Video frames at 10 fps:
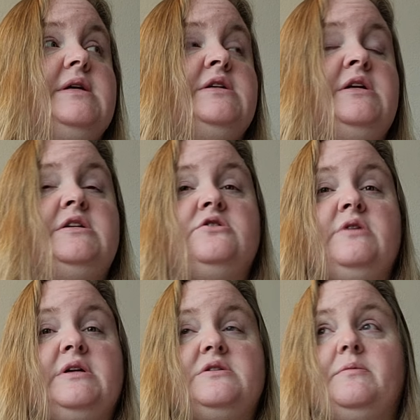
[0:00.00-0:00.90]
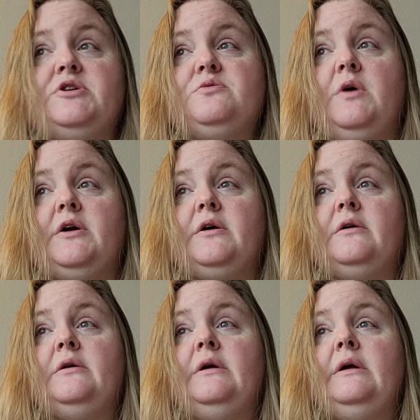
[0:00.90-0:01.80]
I need to drink so much water.
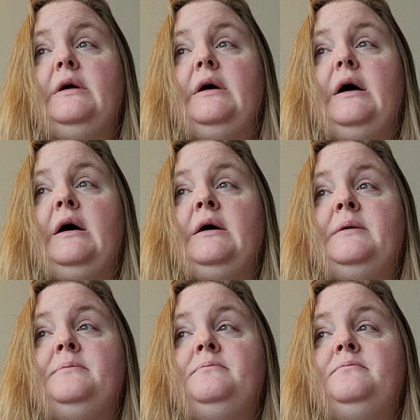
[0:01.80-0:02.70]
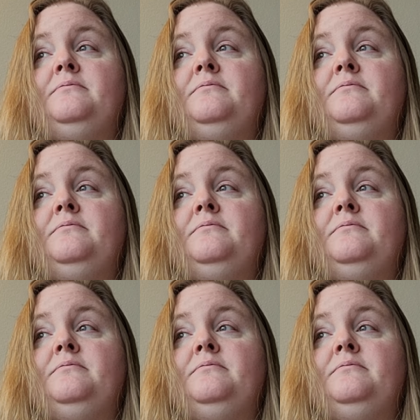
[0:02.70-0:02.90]
Um,